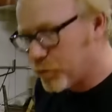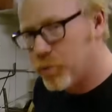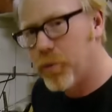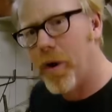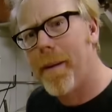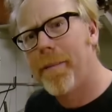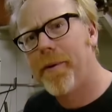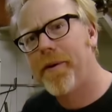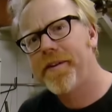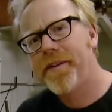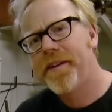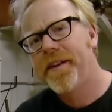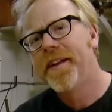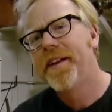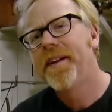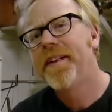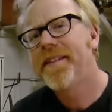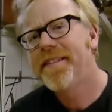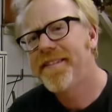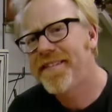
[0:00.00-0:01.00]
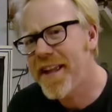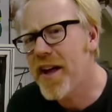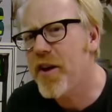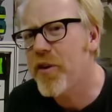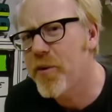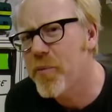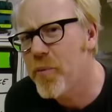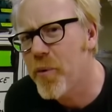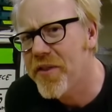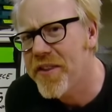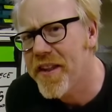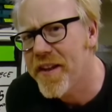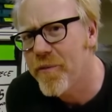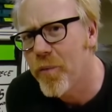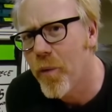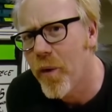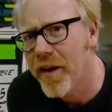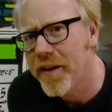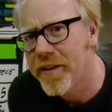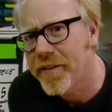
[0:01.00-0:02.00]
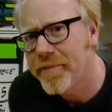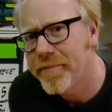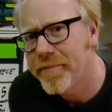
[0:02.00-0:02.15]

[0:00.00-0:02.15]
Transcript: Robert, tell them what they've won.